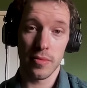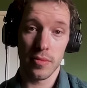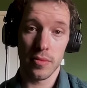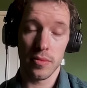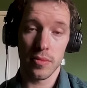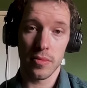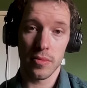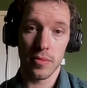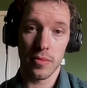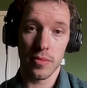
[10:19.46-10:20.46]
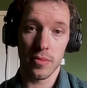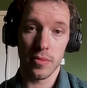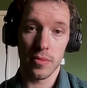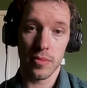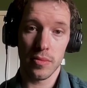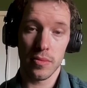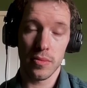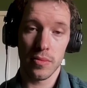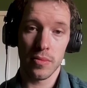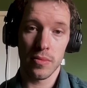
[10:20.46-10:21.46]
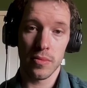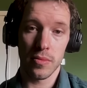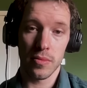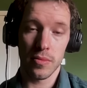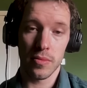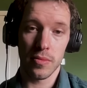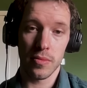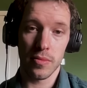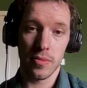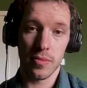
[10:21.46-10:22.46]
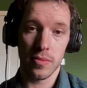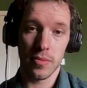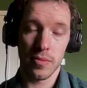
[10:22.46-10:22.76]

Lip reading: (not speaking)